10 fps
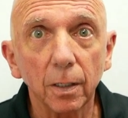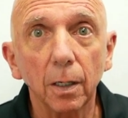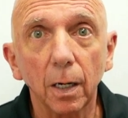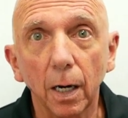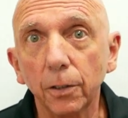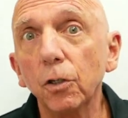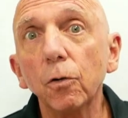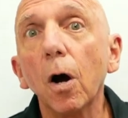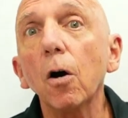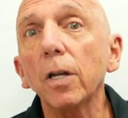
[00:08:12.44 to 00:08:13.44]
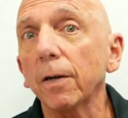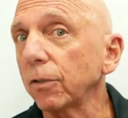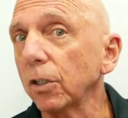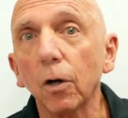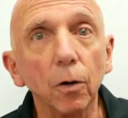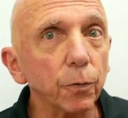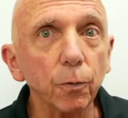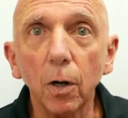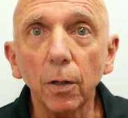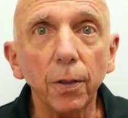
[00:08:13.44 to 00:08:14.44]
on your own, after you go through
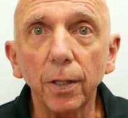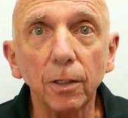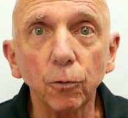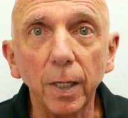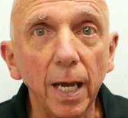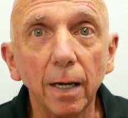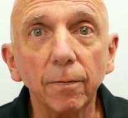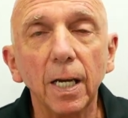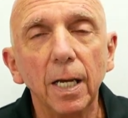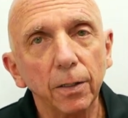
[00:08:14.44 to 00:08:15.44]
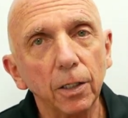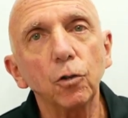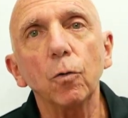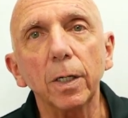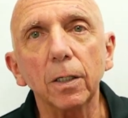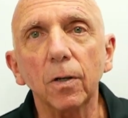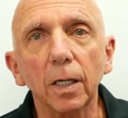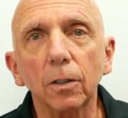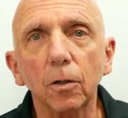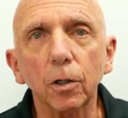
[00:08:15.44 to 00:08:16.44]
all the things we have, that you want to take
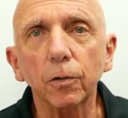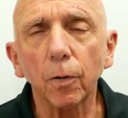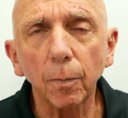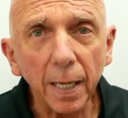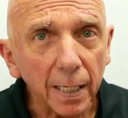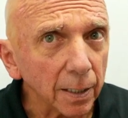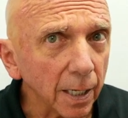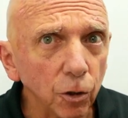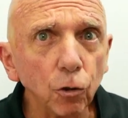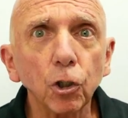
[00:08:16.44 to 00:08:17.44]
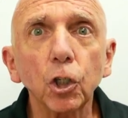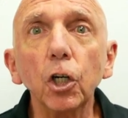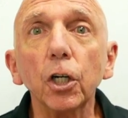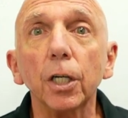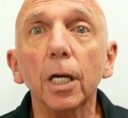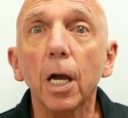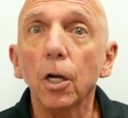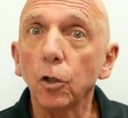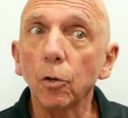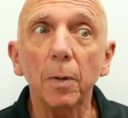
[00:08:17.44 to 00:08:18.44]
the course for men, and then you should.
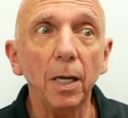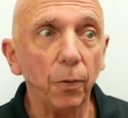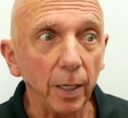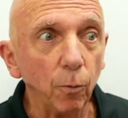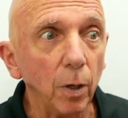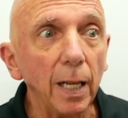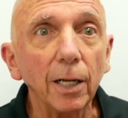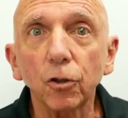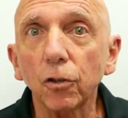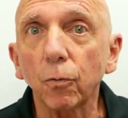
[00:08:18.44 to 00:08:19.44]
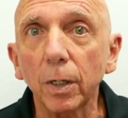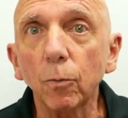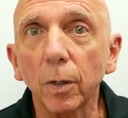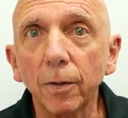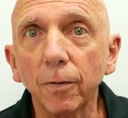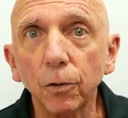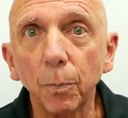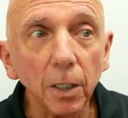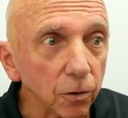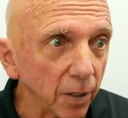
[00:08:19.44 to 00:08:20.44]
You may think, well, I'll just read one of his
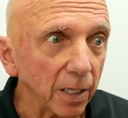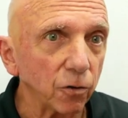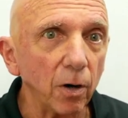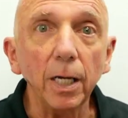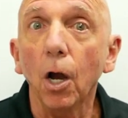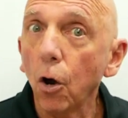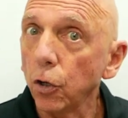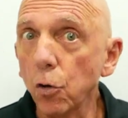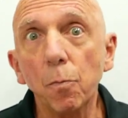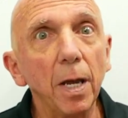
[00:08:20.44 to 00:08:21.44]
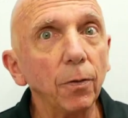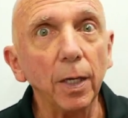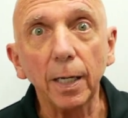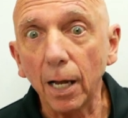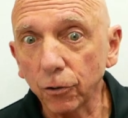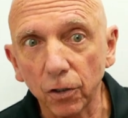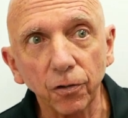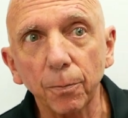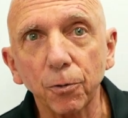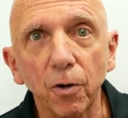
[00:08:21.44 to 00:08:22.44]
books. That's great. You may think, I'll just
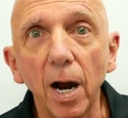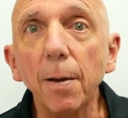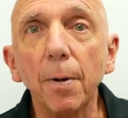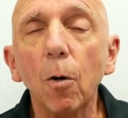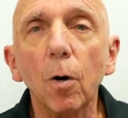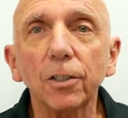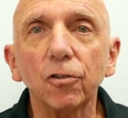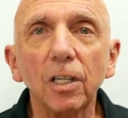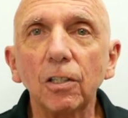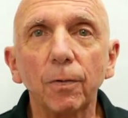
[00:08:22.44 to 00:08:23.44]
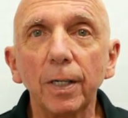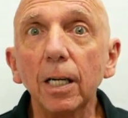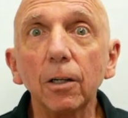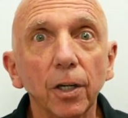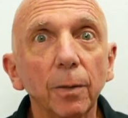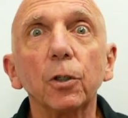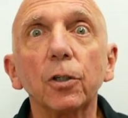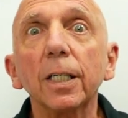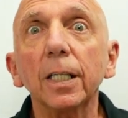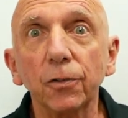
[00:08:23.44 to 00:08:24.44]
subscribe. I'll watch these videos. I'm
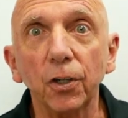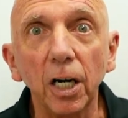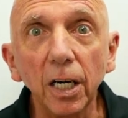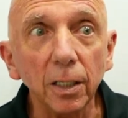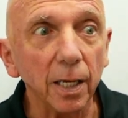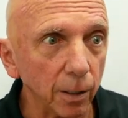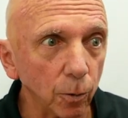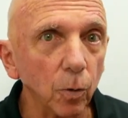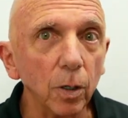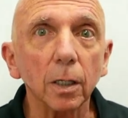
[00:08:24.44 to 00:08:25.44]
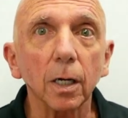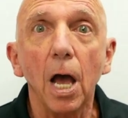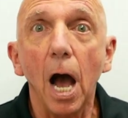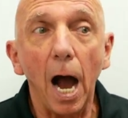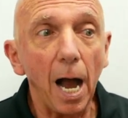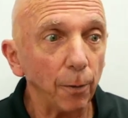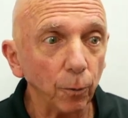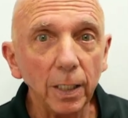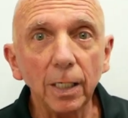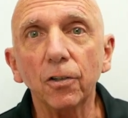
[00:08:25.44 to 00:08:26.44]
learning a ton. That'll work. I'll
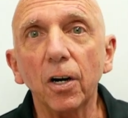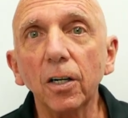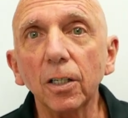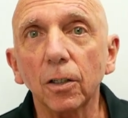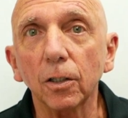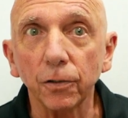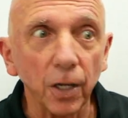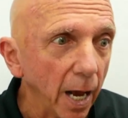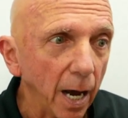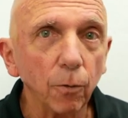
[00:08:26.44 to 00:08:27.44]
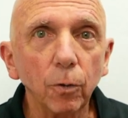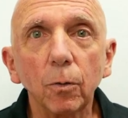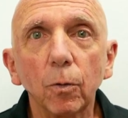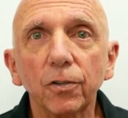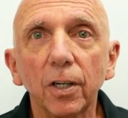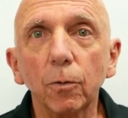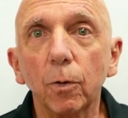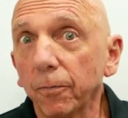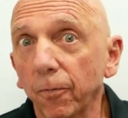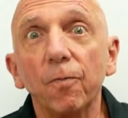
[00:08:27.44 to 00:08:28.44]
read his articles. I'll read what's on the web.
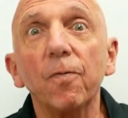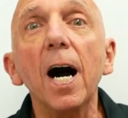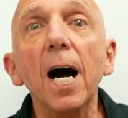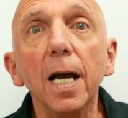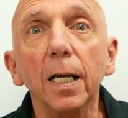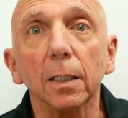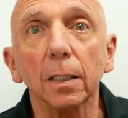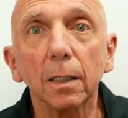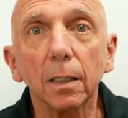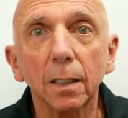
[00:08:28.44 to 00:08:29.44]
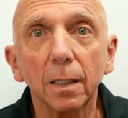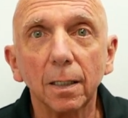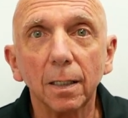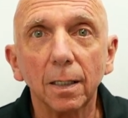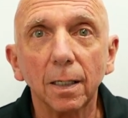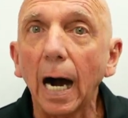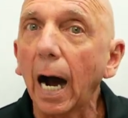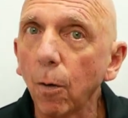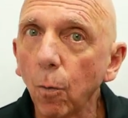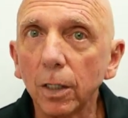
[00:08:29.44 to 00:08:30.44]
Fine. I
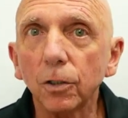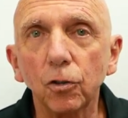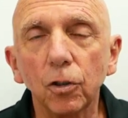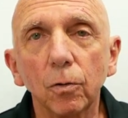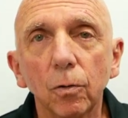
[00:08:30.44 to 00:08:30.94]
want you